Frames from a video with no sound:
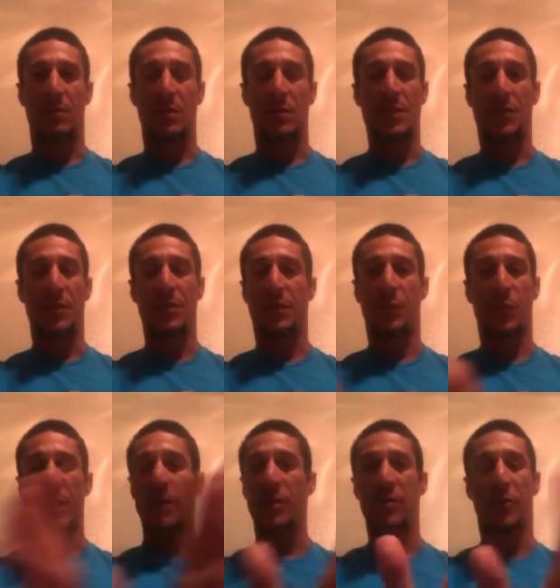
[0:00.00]
It's
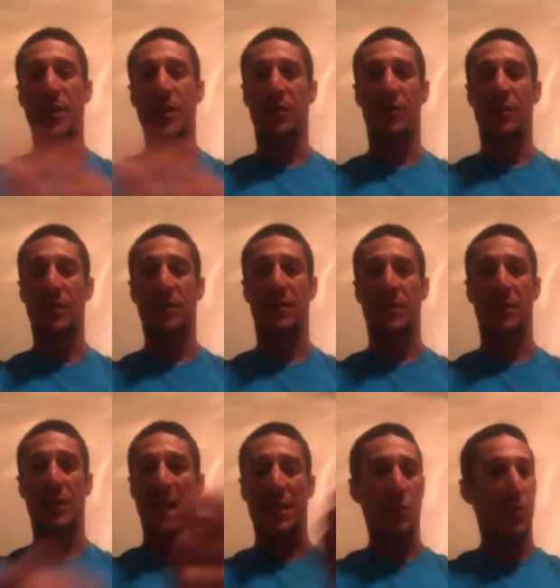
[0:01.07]
regular friction.
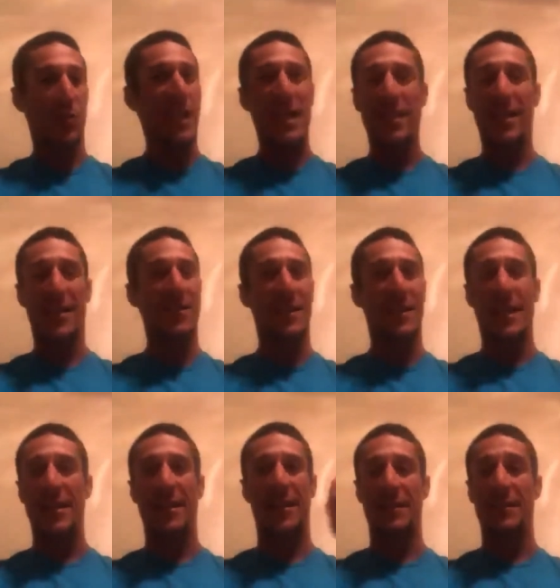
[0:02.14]
I just tie that
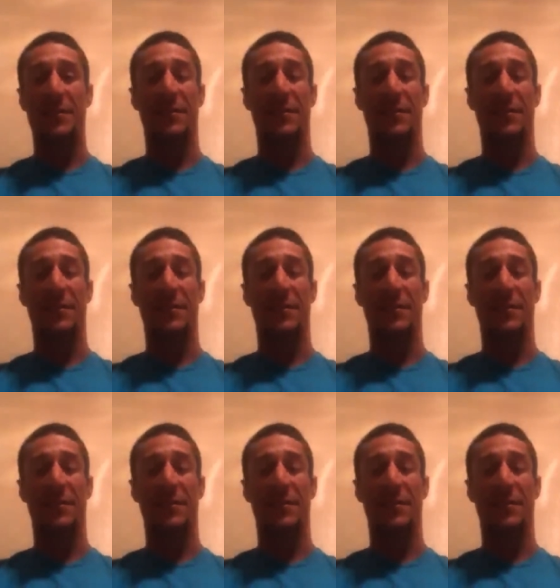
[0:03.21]
tire.